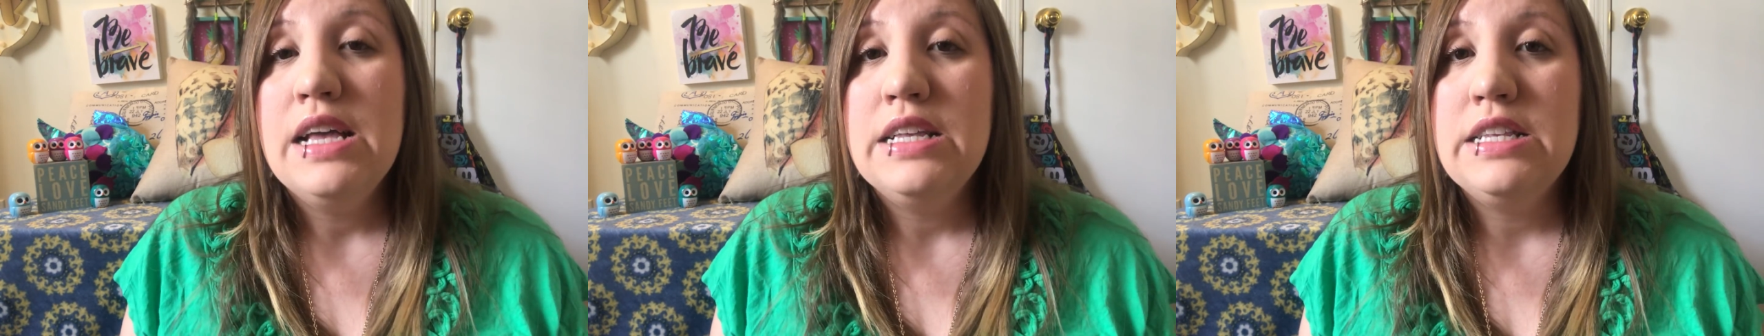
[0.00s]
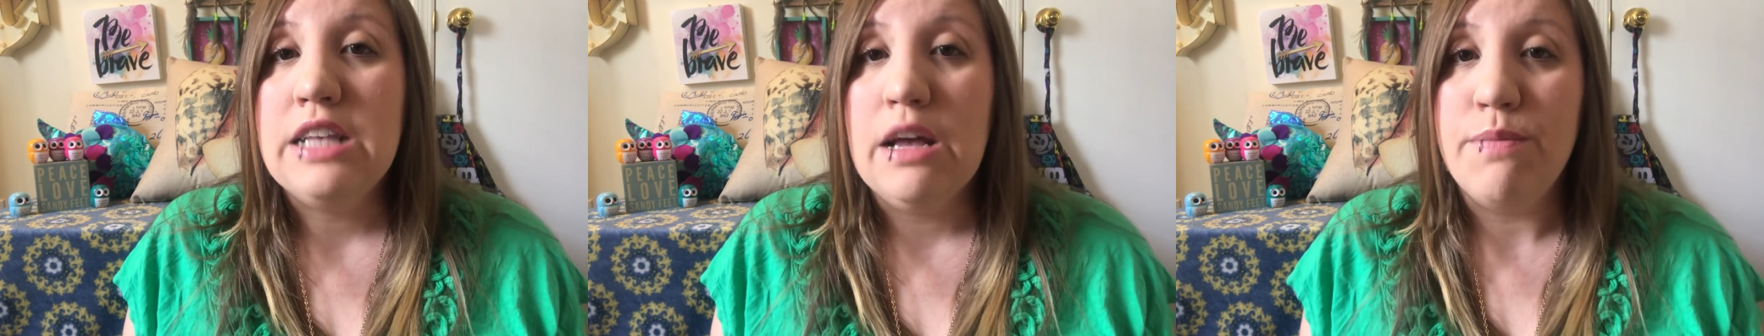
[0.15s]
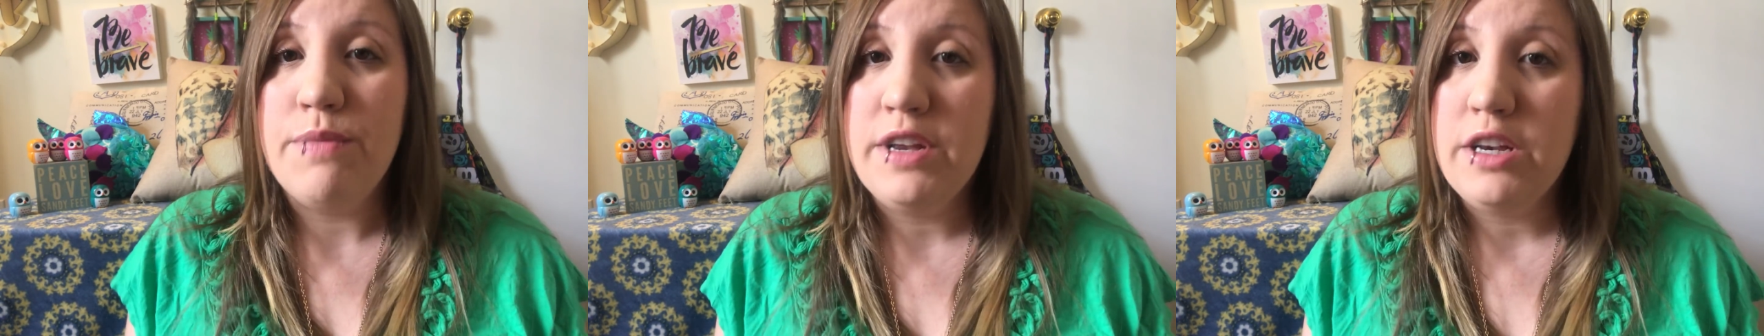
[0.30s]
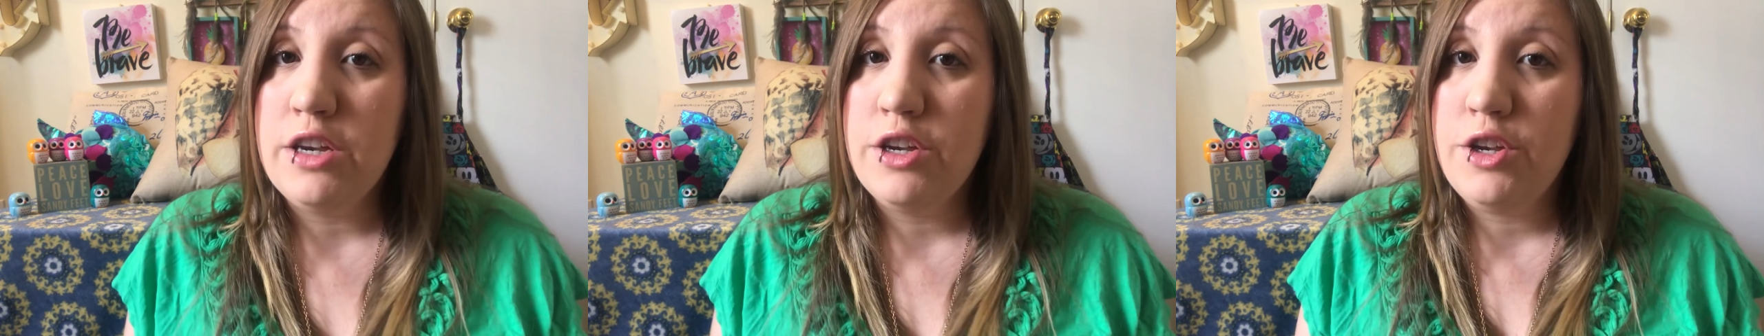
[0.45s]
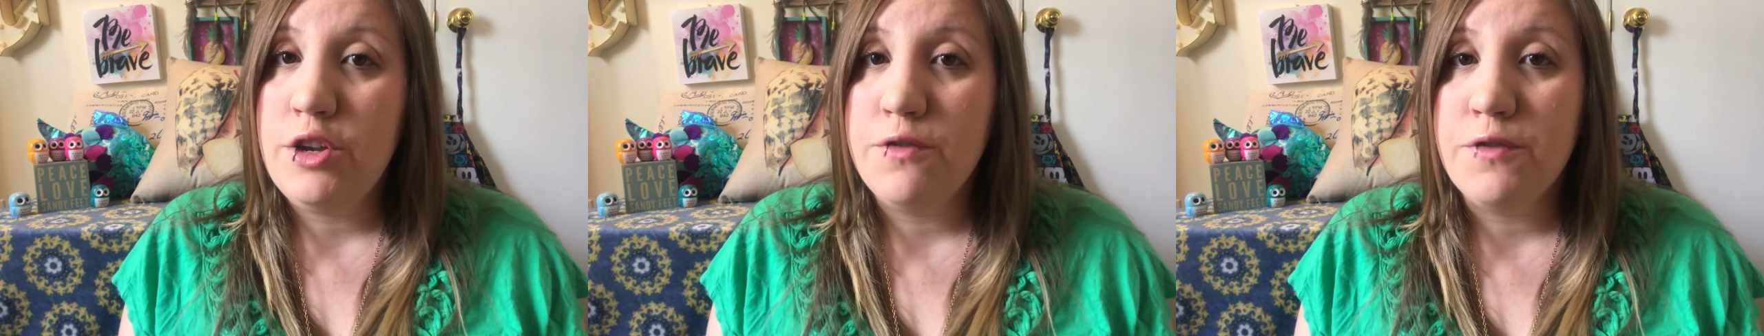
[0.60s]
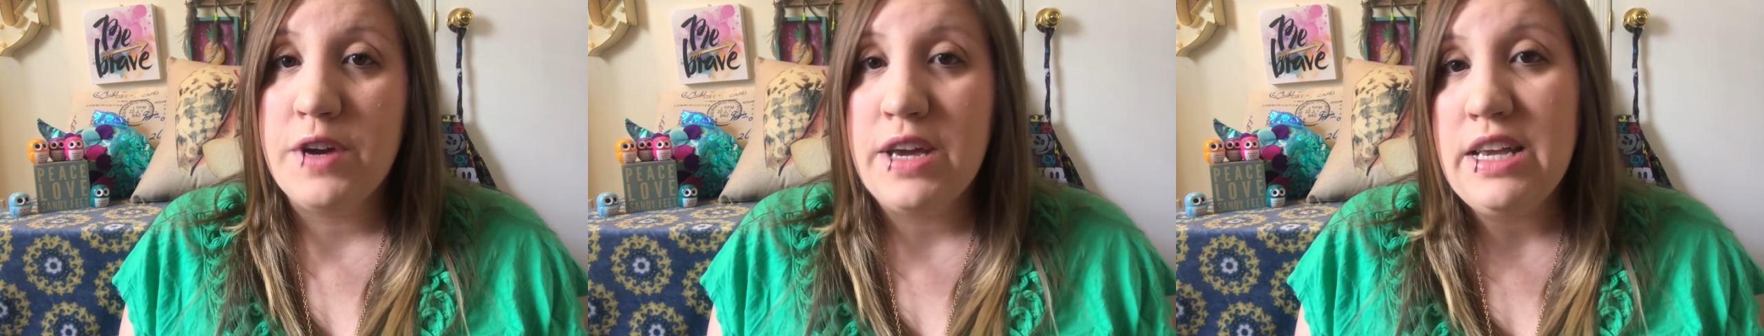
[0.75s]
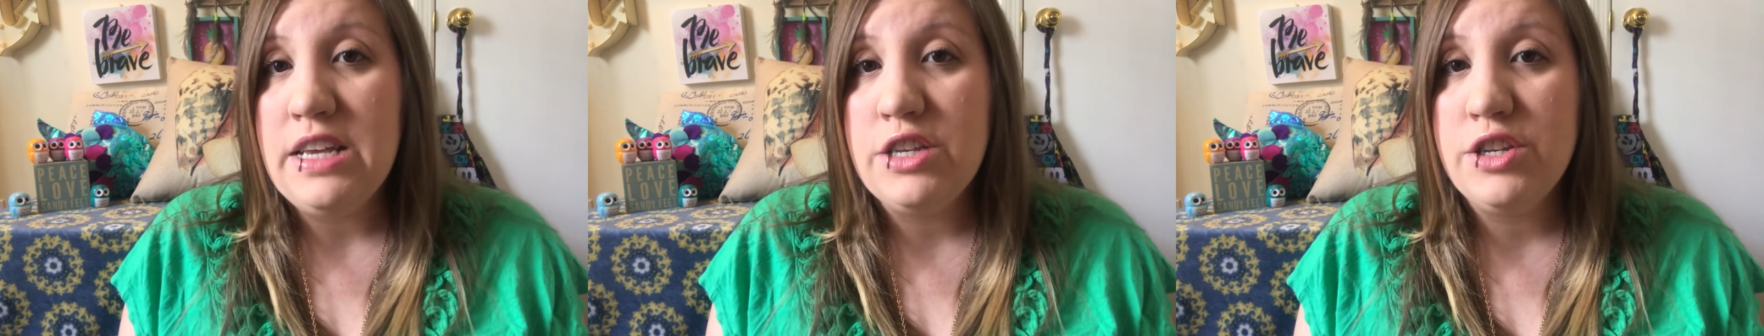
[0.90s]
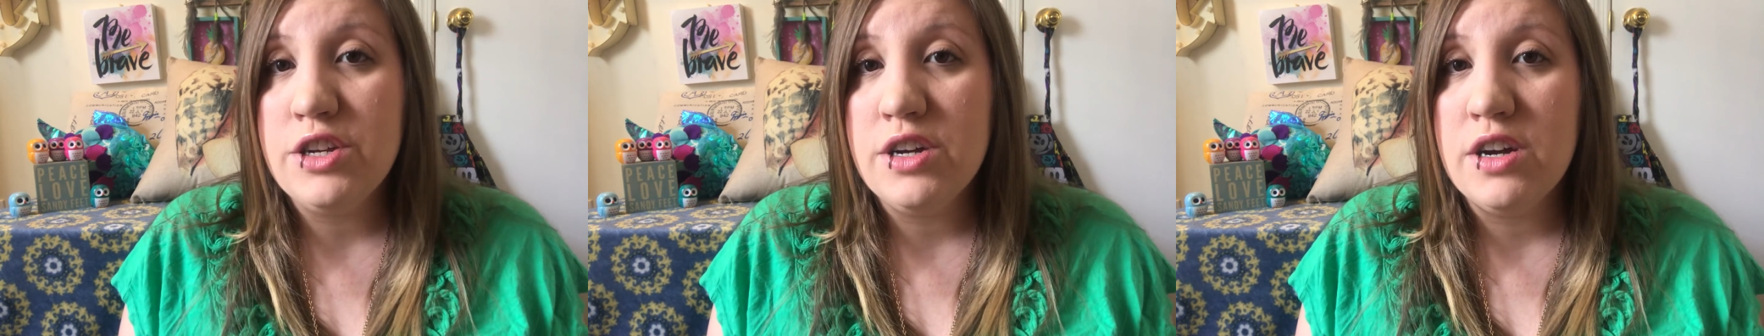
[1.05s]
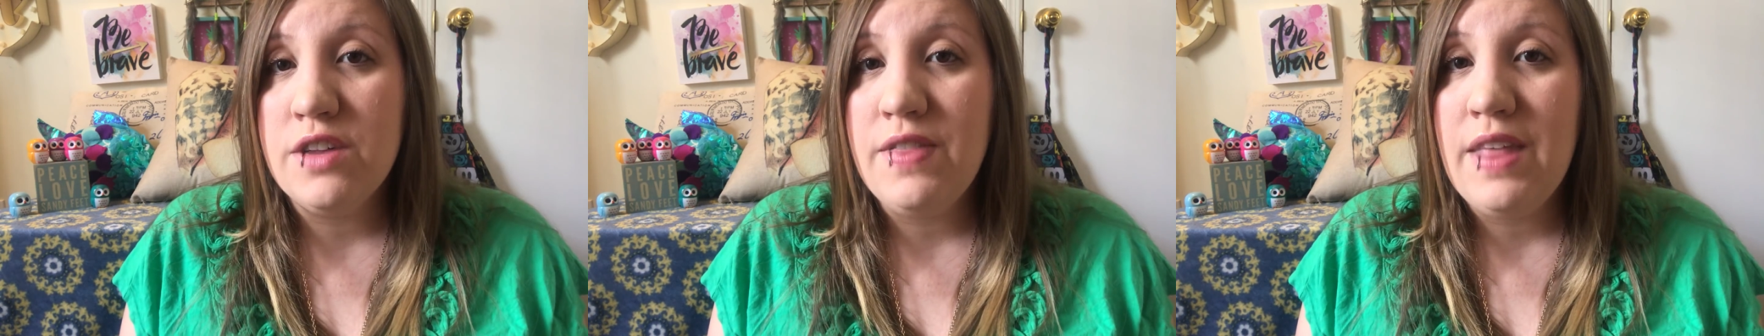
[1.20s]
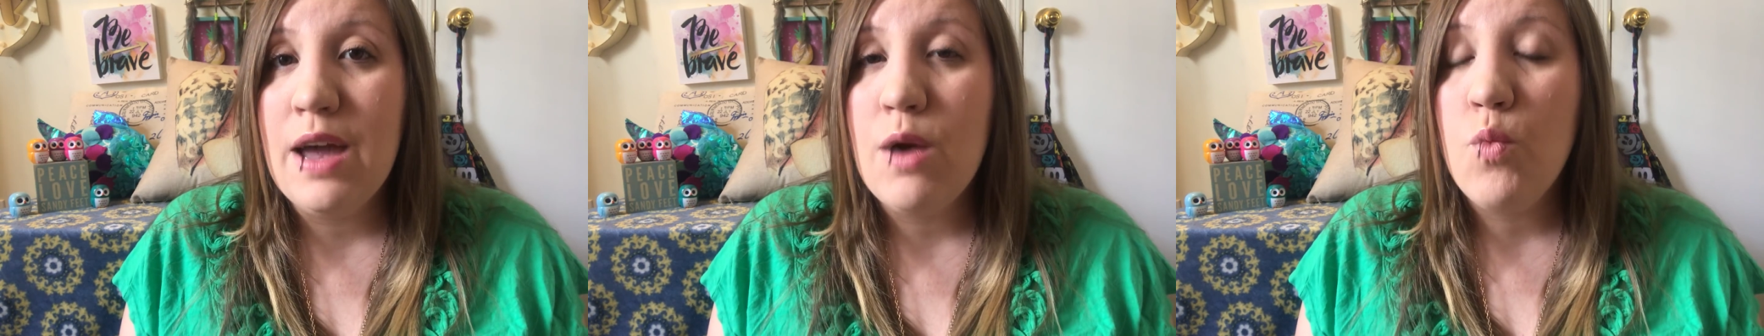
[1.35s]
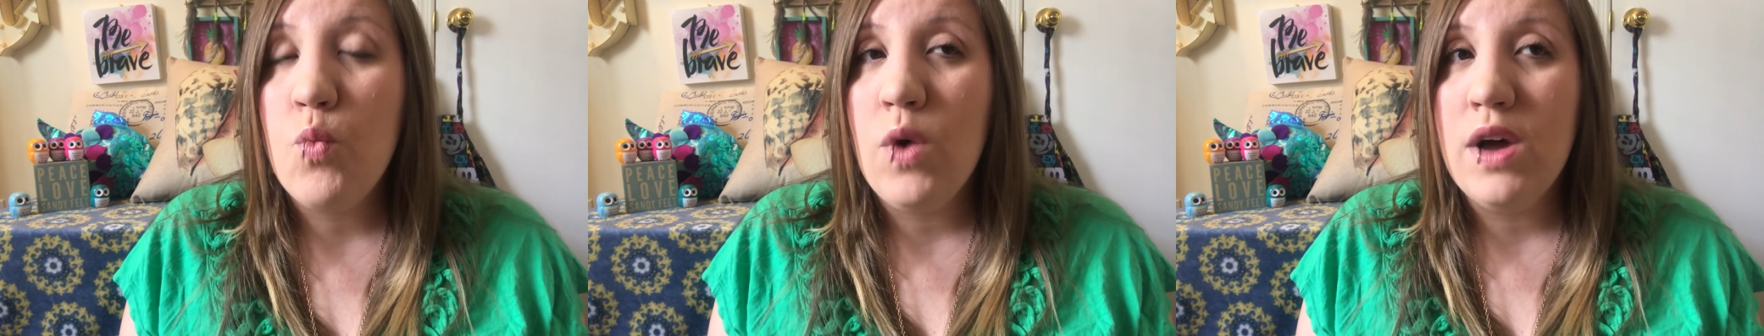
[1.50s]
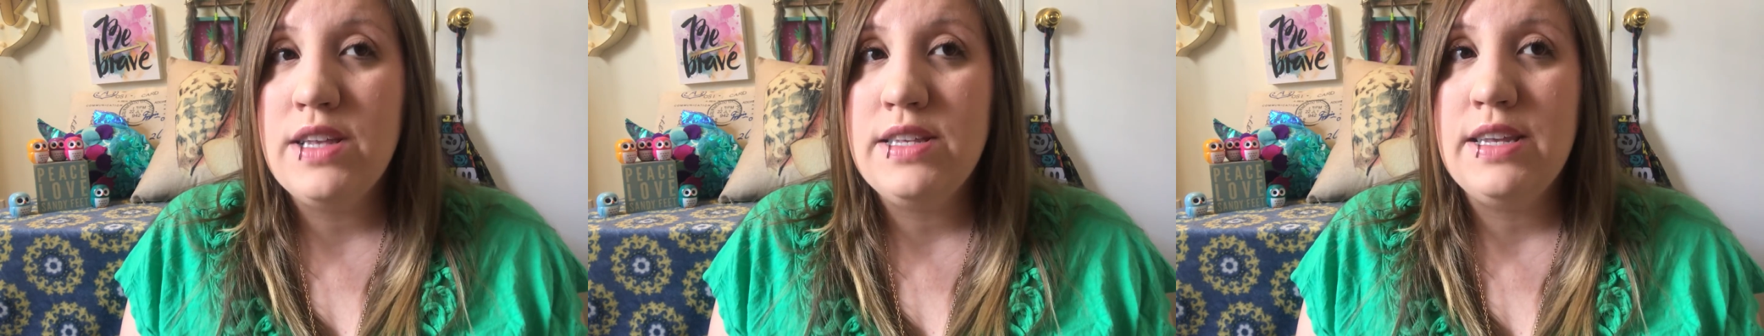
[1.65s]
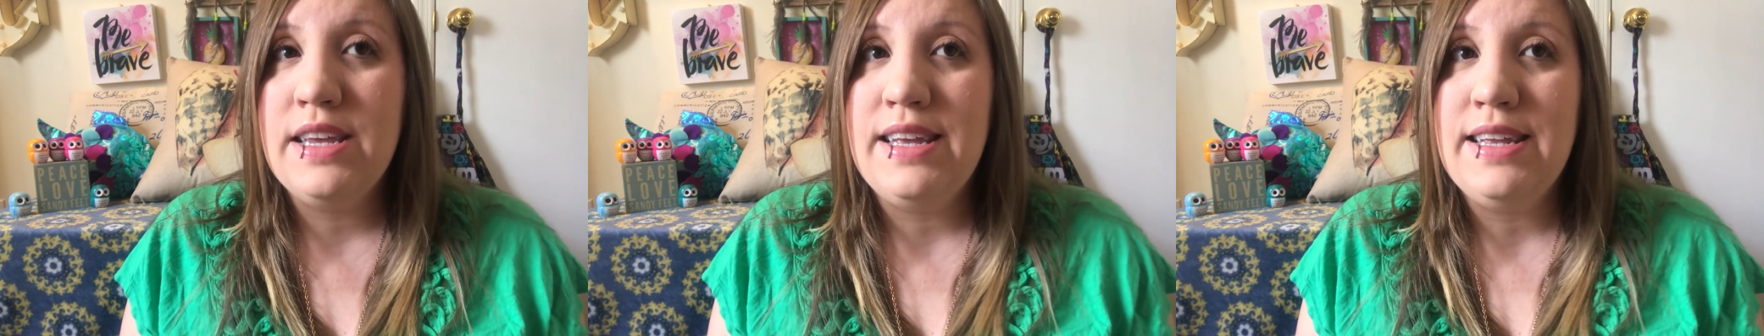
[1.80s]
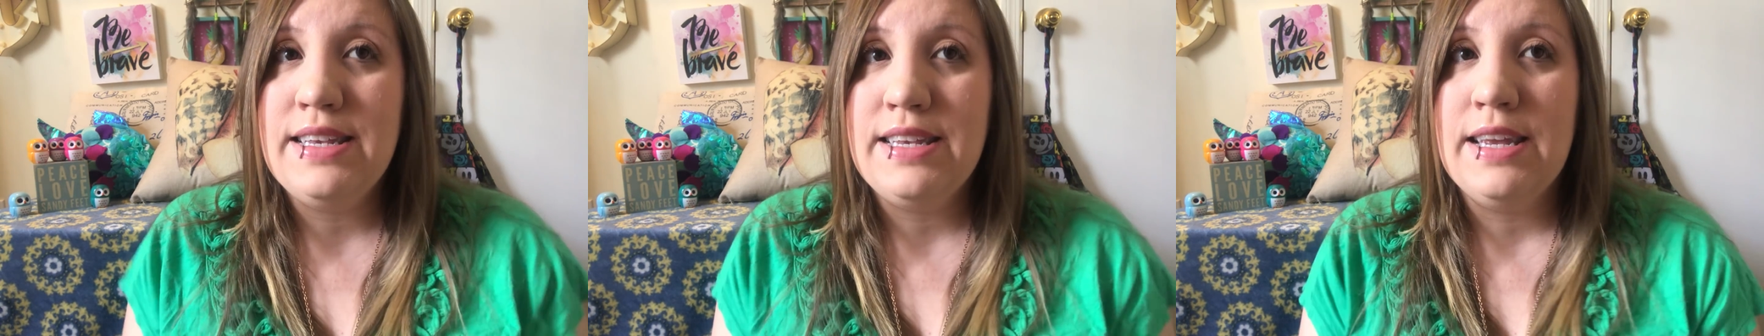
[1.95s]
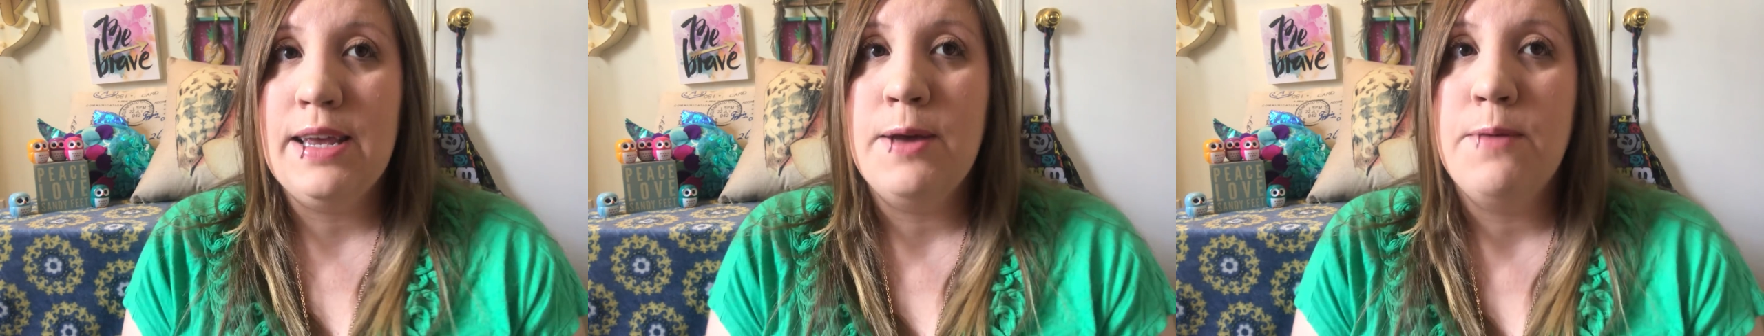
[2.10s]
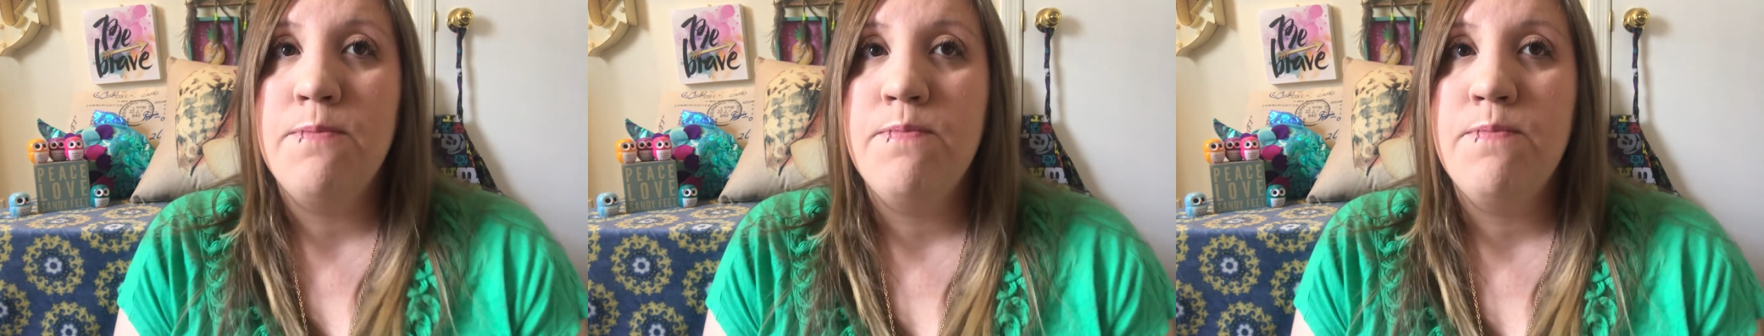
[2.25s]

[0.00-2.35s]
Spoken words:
something to do for Easter that wasn't,